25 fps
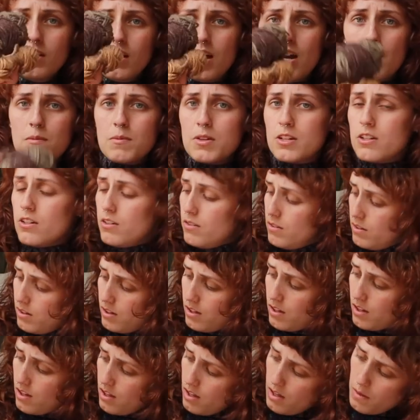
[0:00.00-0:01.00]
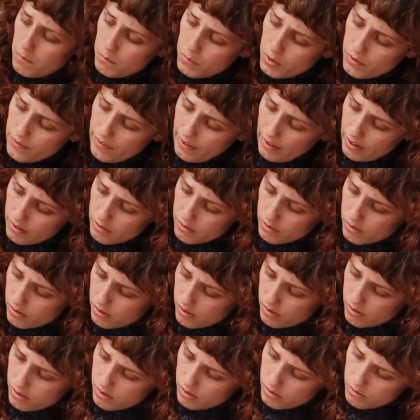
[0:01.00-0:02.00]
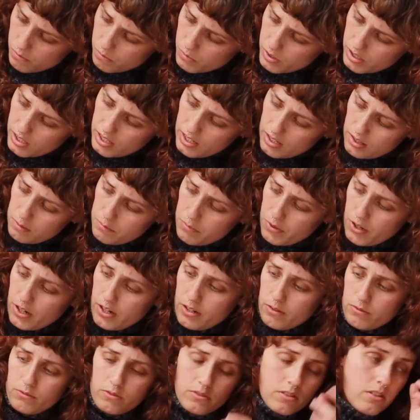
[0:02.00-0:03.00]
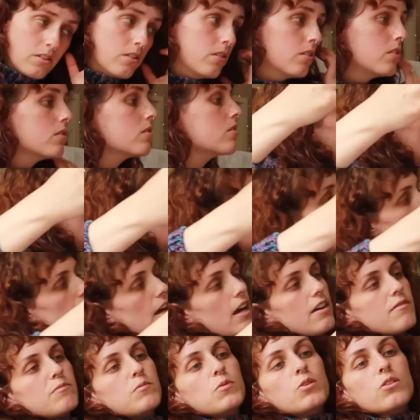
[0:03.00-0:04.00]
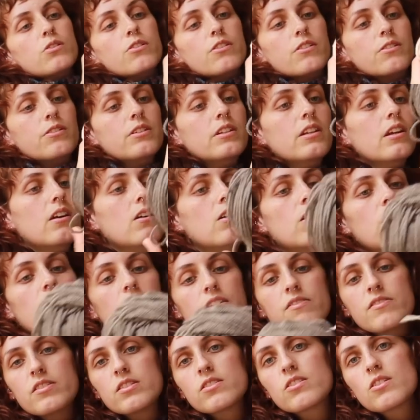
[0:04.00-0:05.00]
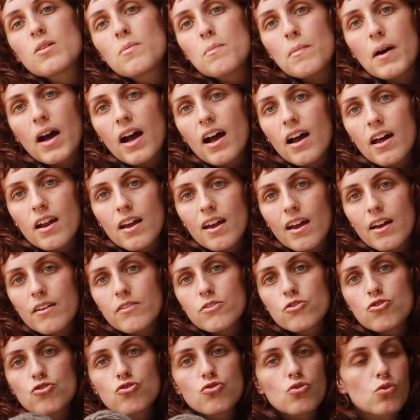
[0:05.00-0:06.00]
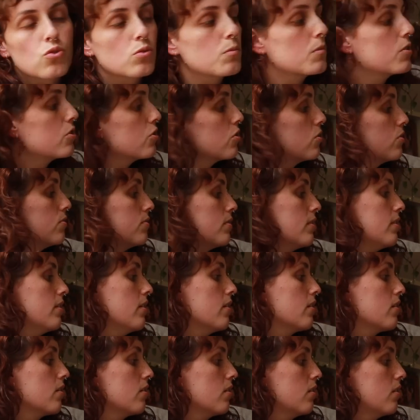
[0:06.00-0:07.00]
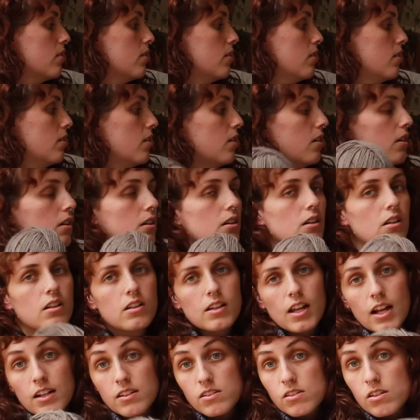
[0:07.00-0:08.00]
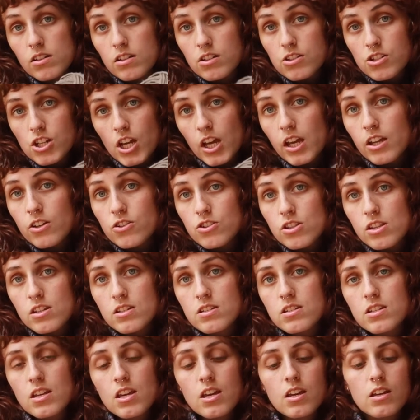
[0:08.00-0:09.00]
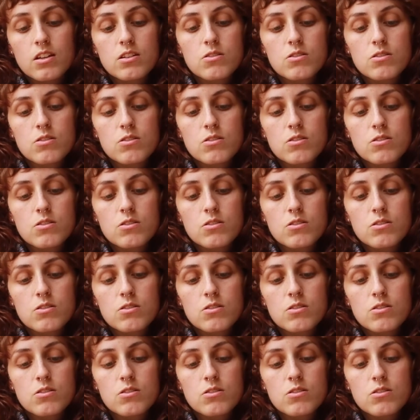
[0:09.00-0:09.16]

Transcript: I'm gonna put that with the other browns. I have more acrylic. Oh, I feel so bad. I have so much acrylic. That's gonna change this year.